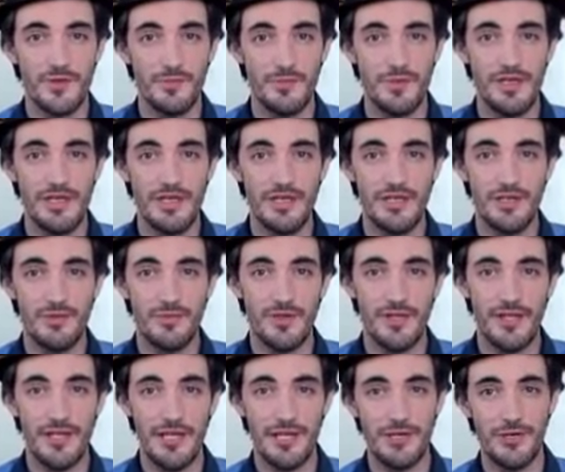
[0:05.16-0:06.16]
one being a little
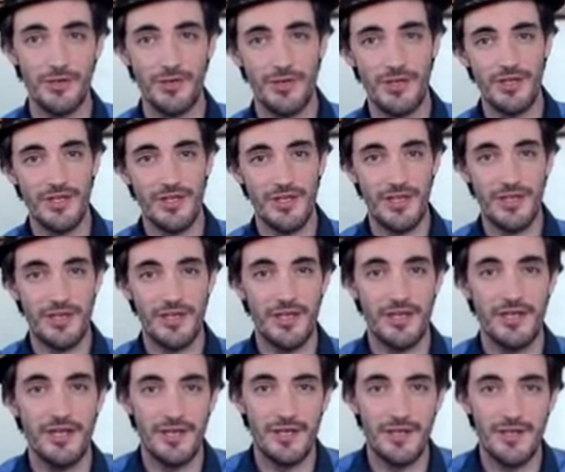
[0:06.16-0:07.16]
bit later than
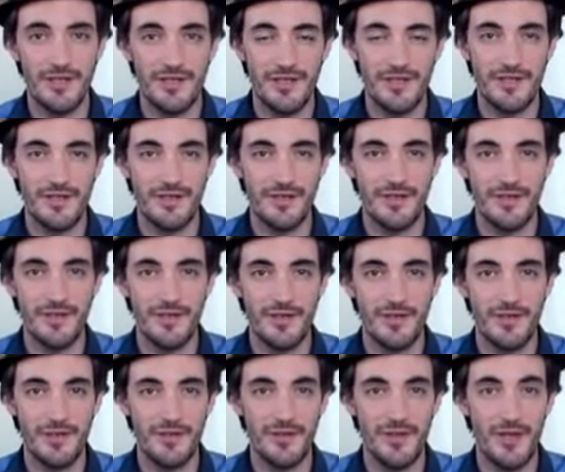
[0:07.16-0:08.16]

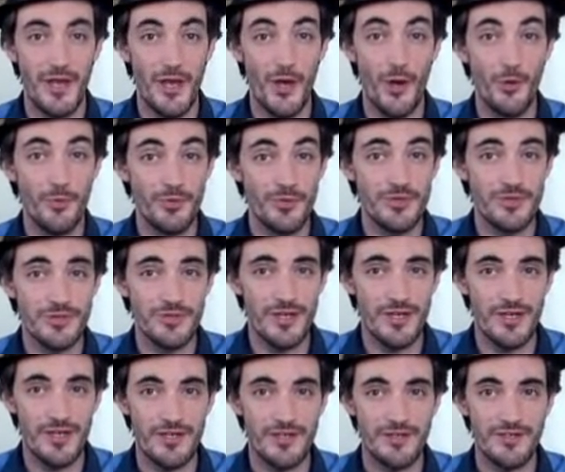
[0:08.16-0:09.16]
I hoped
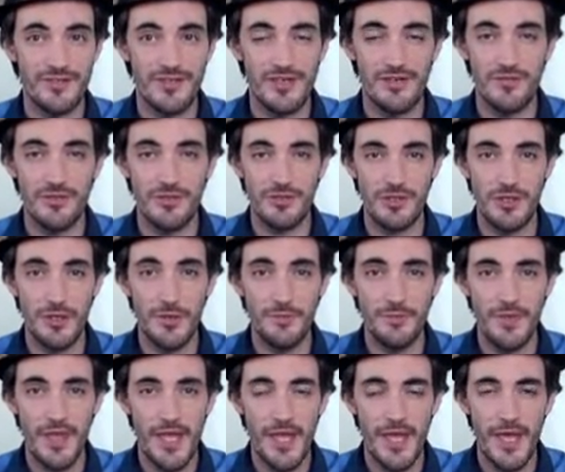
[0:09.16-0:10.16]
to give it to you.
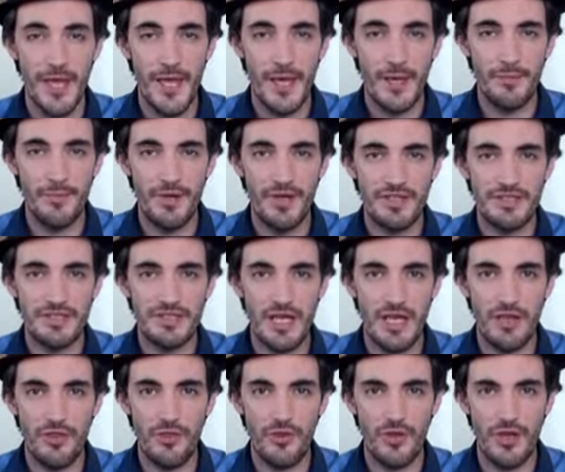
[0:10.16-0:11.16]
But
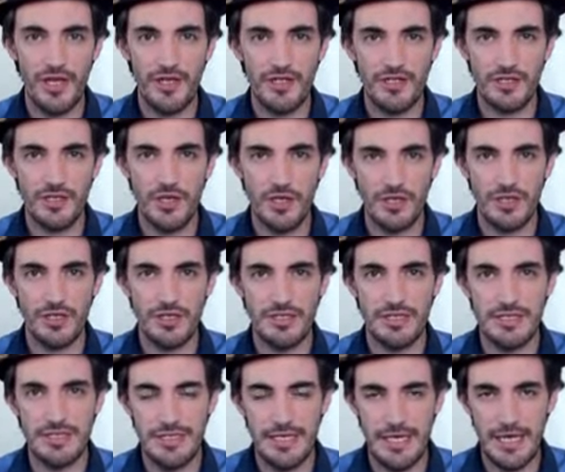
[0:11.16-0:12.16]
I thought I'd talk
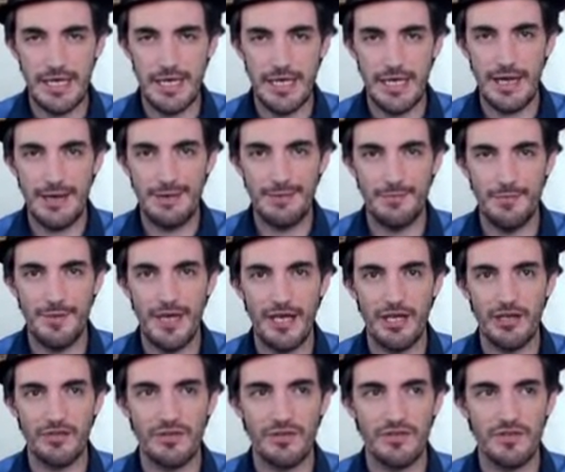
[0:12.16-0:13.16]
today
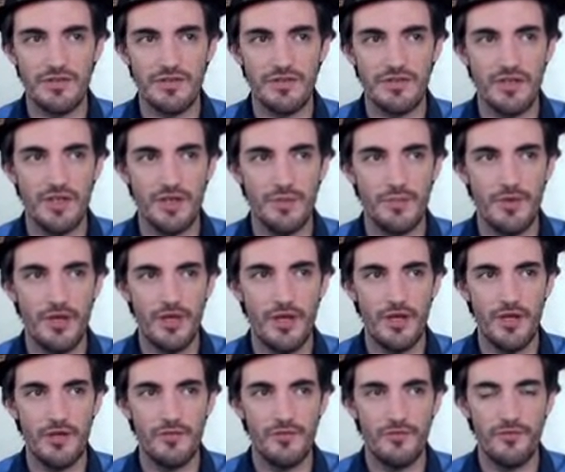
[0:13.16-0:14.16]
about some
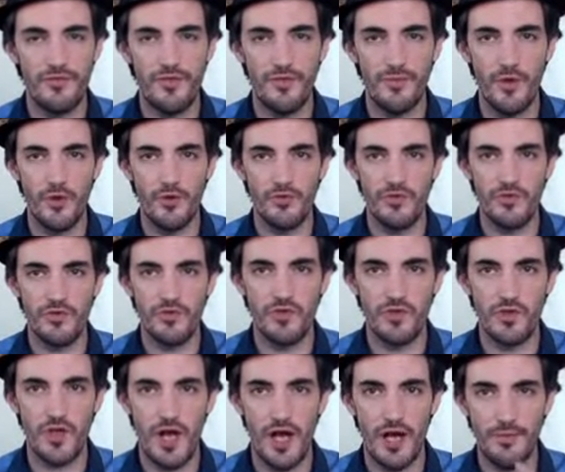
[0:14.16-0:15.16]
of the
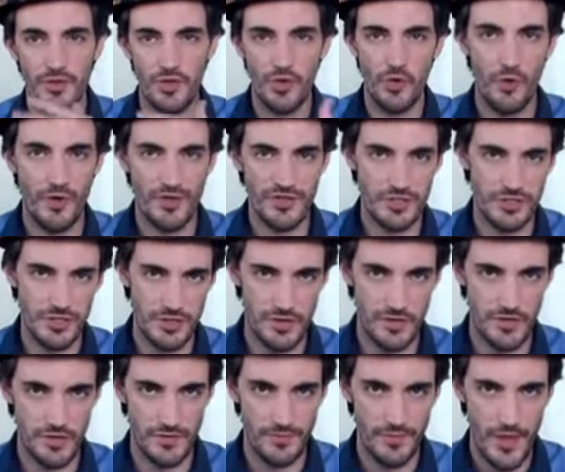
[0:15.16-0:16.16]
most common
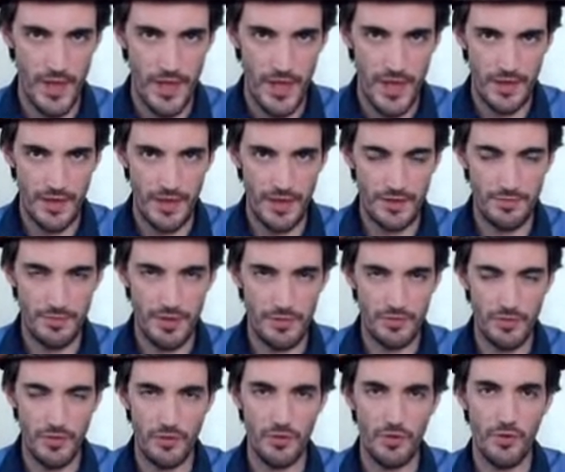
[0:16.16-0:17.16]
questions that
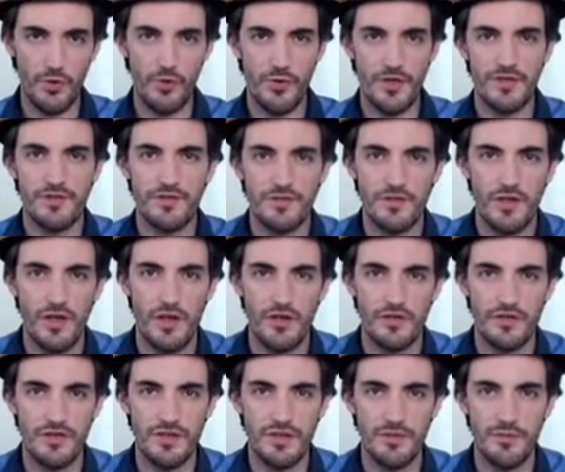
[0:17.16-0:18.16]
people are always
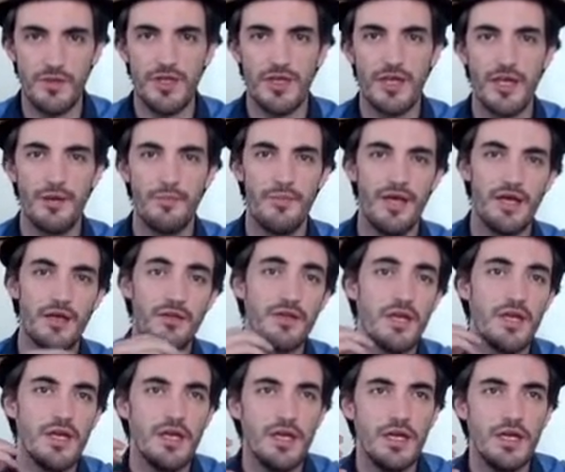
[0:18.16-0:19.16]
asking me about
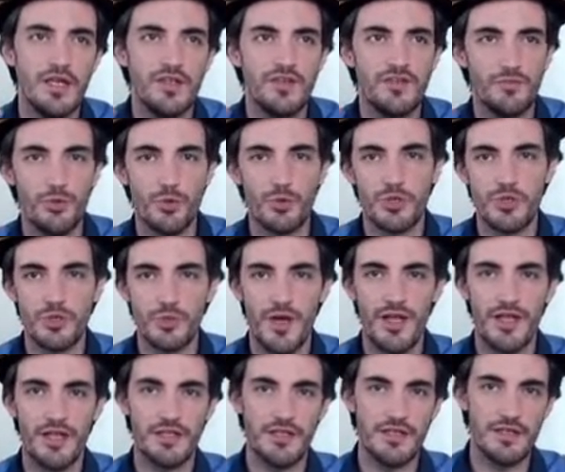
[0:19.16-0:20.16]

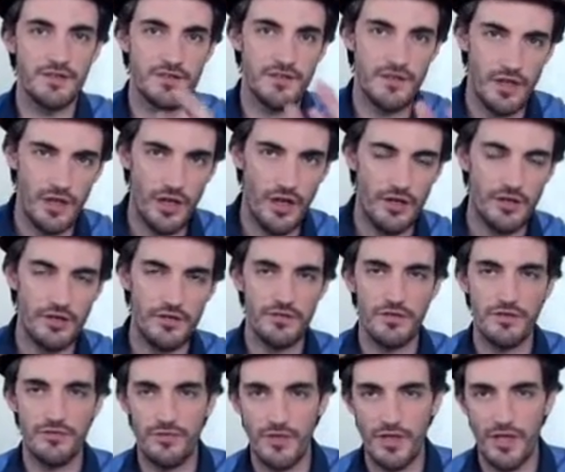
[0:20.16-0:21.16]
spirituality,
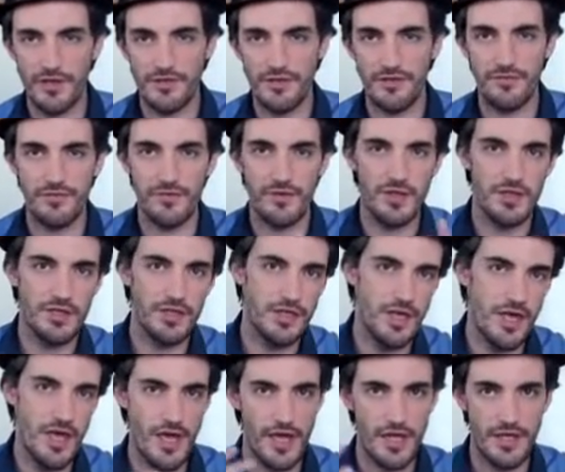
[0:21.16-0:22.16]
psychology,
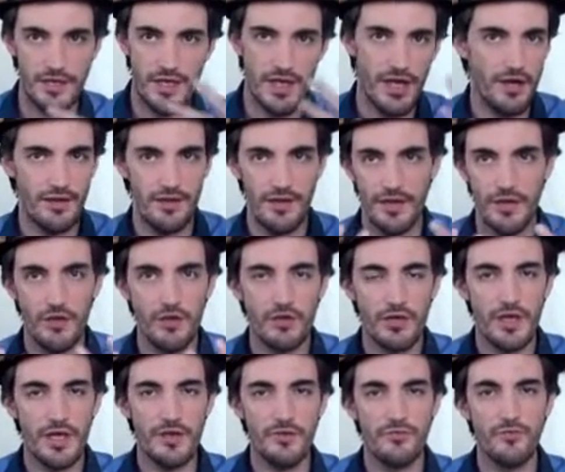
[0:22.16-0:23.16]
philosophy, and how they all
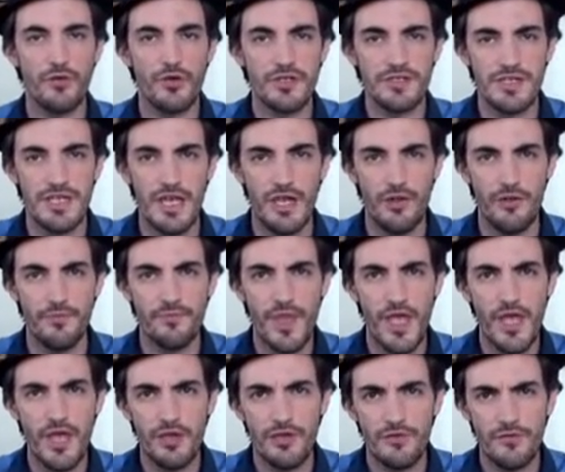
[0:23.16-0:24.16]
kind of work together.
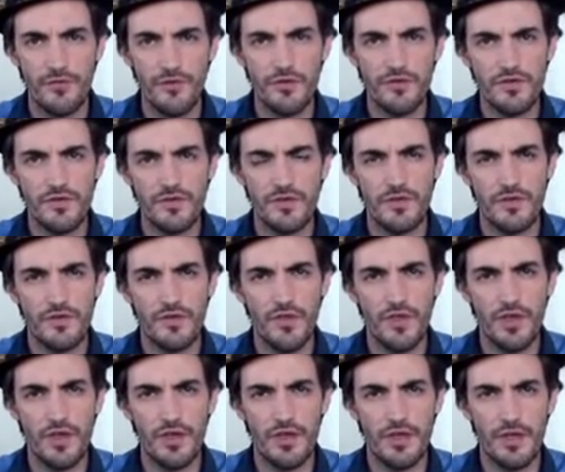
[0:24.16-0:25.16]
The first
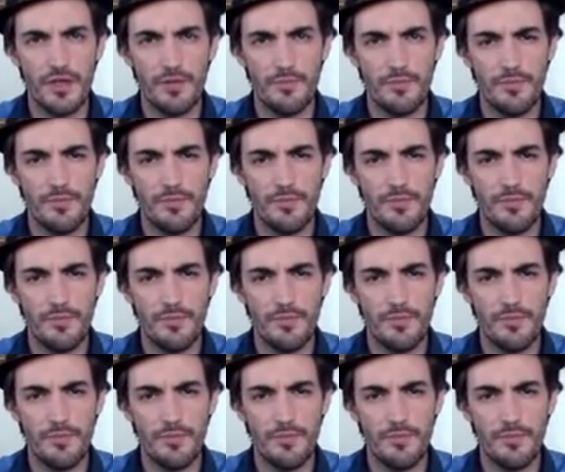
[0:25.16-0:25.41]
thing